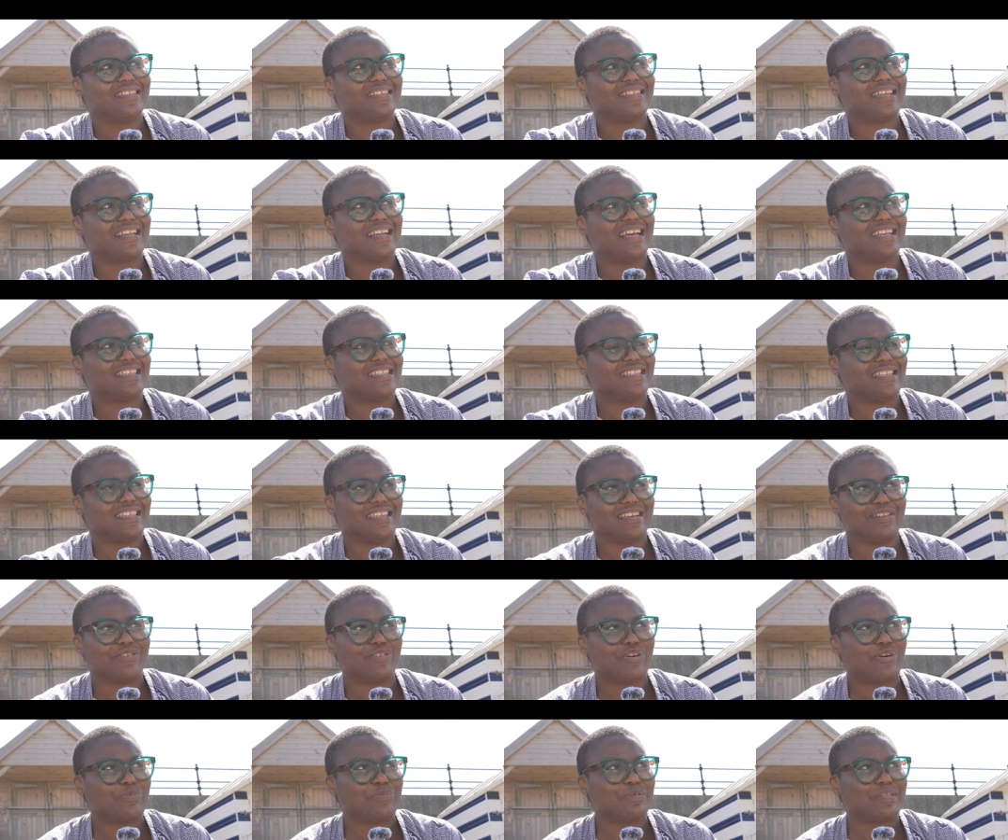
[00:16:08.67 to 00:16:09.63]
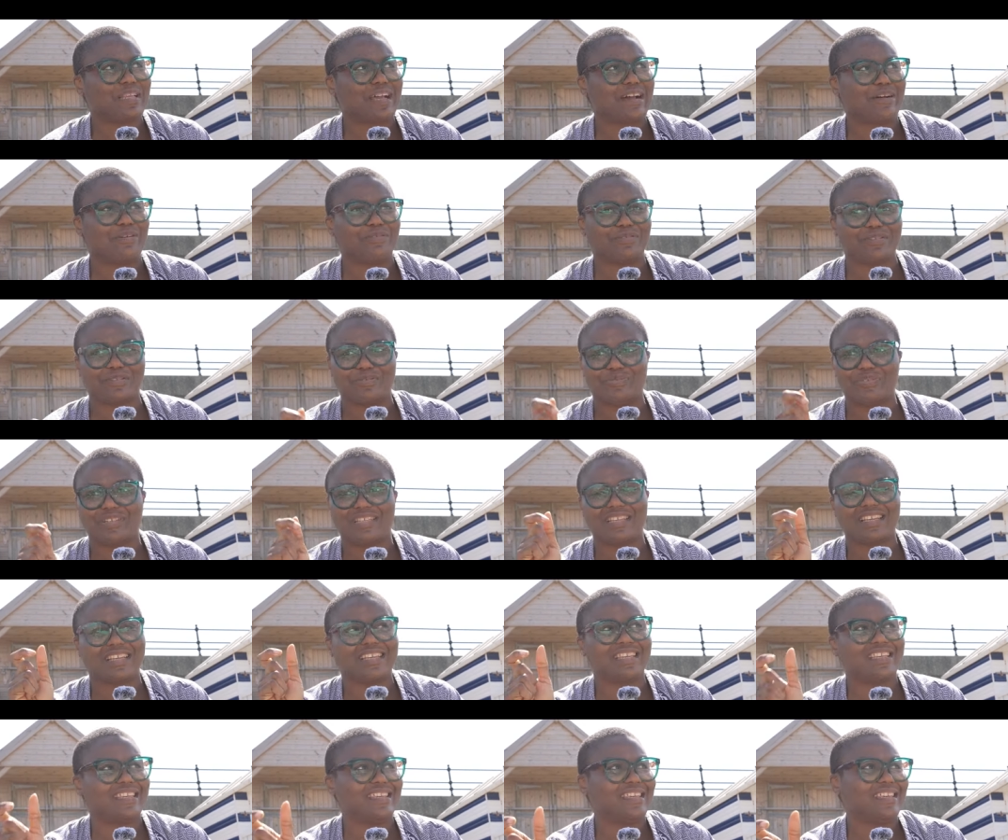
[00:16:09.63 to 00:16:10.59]
Then I see he comes out with
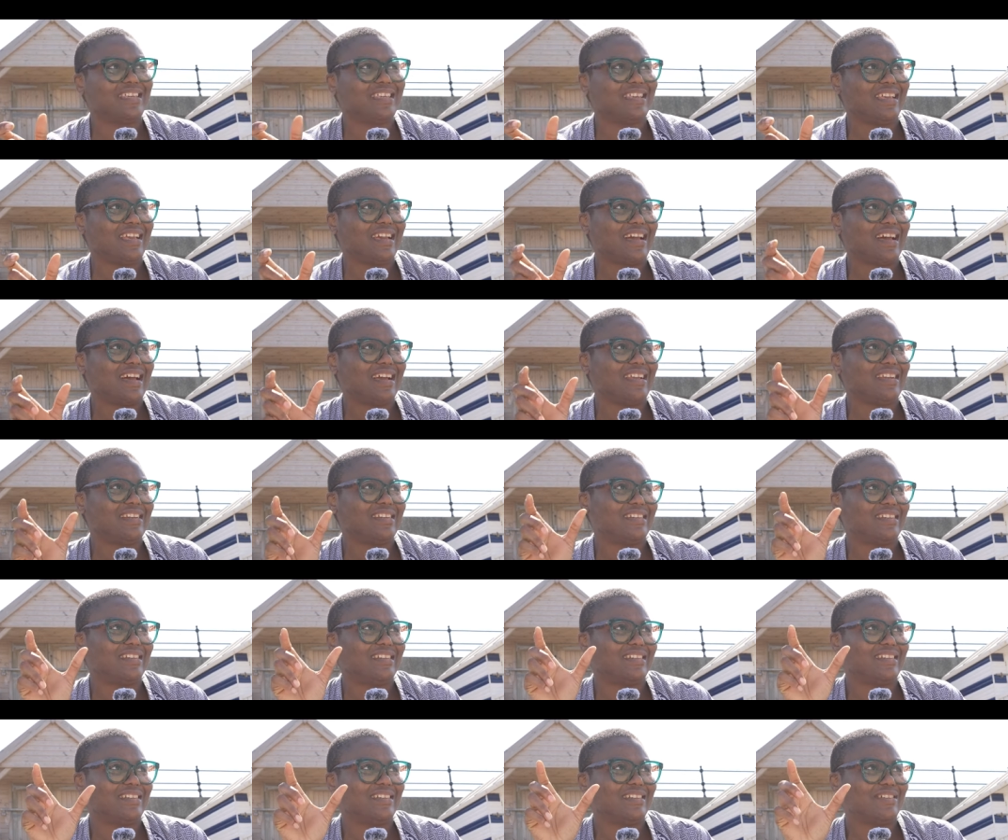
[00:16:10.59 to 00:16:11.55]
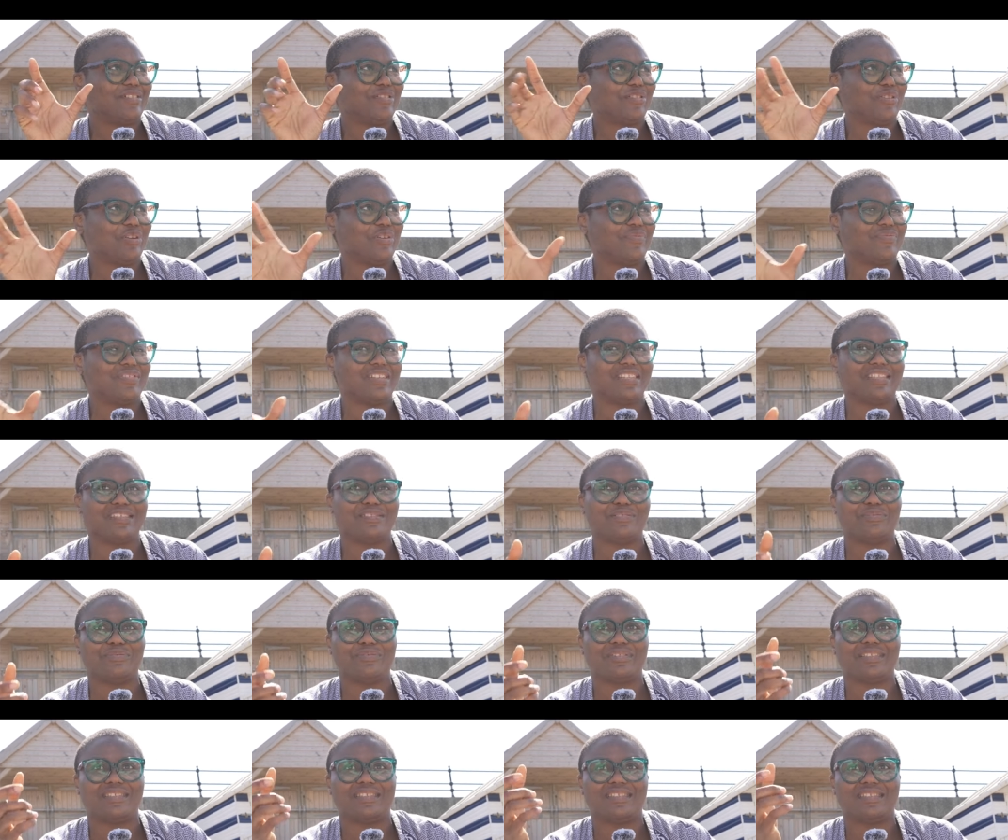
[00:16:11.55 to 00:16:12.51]
a key and all of this
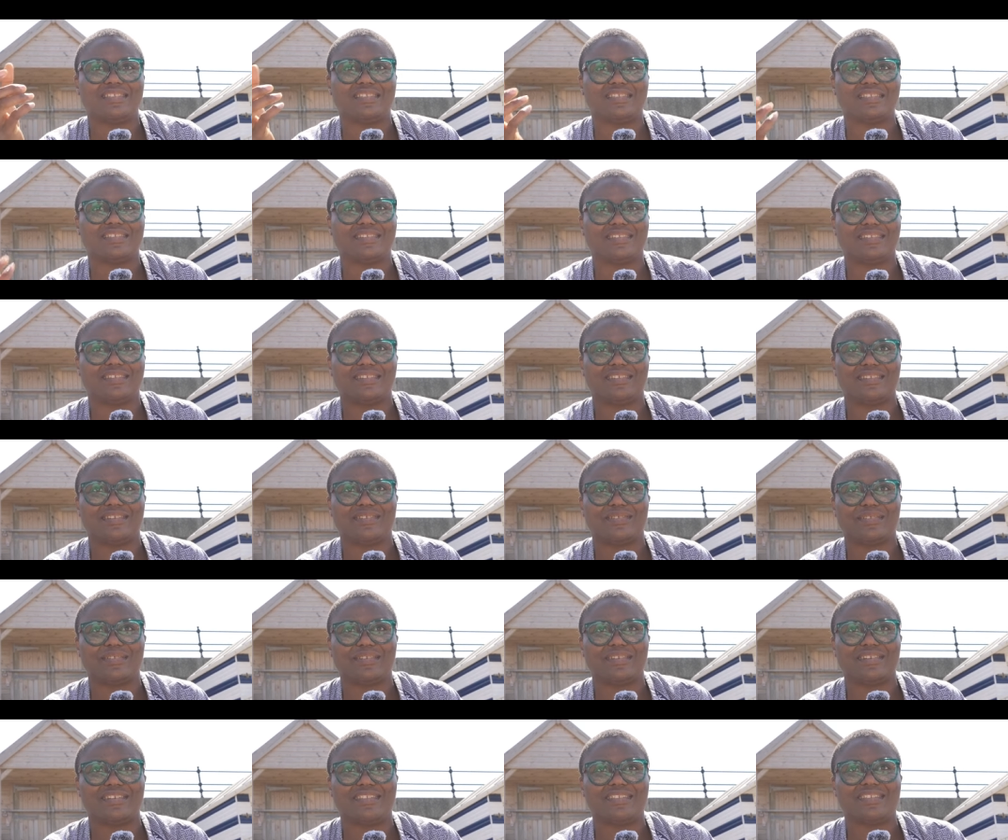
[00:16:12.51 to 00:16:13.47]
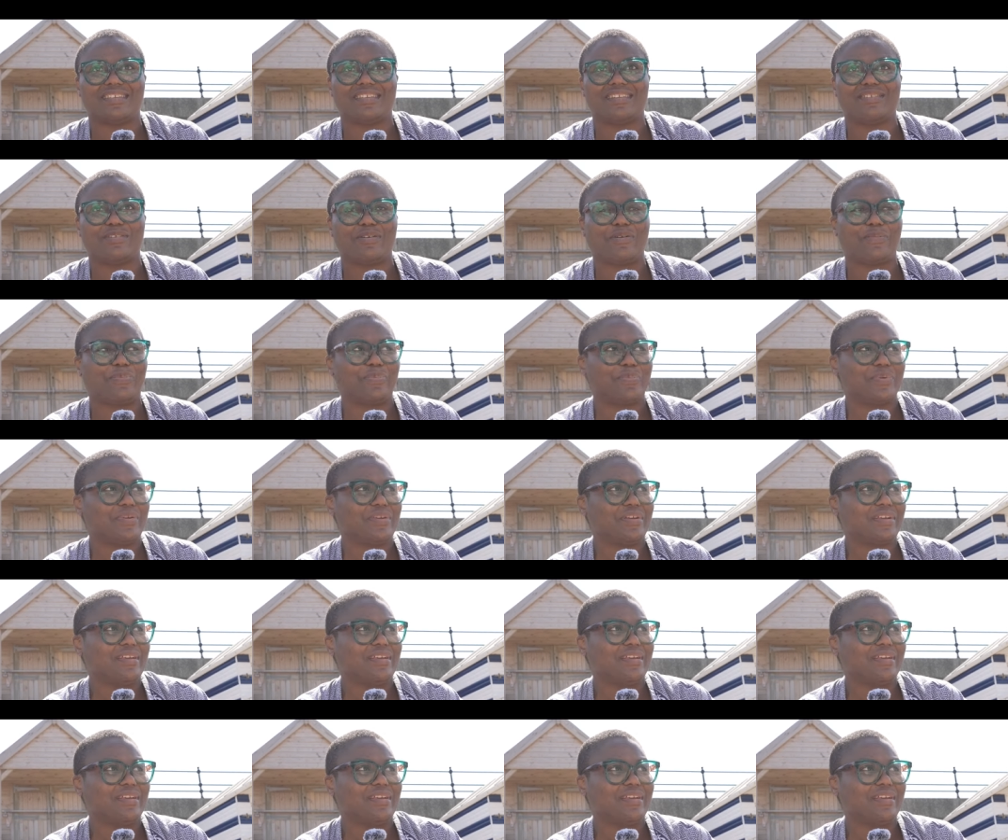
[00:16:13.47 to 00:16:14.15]
notice written up